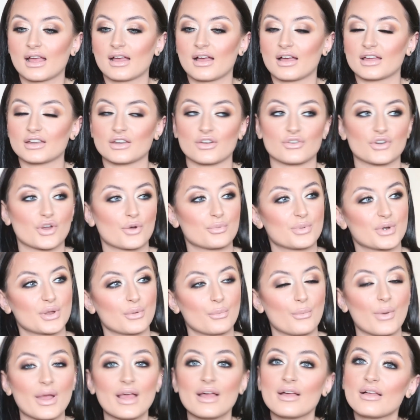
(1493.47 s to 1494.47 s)
I know nobody
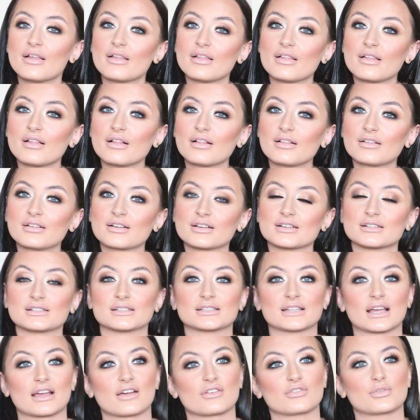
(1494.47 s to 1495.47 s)
will,
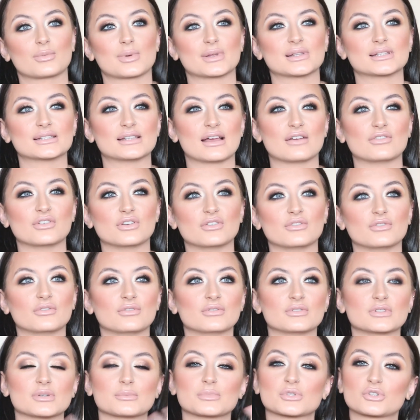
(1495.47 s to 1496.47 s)
because I have about
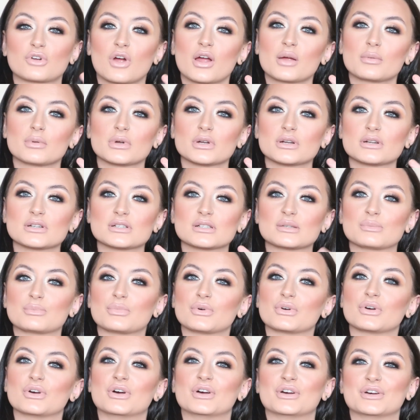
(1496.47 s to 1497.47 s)
7 subscribers,
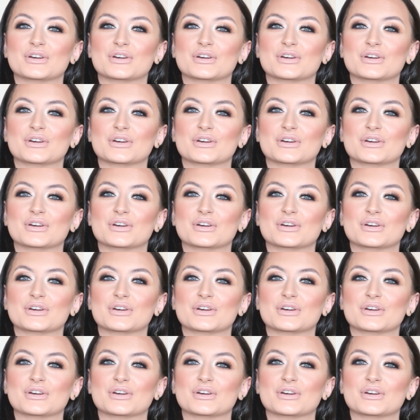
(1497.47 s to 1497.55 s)
but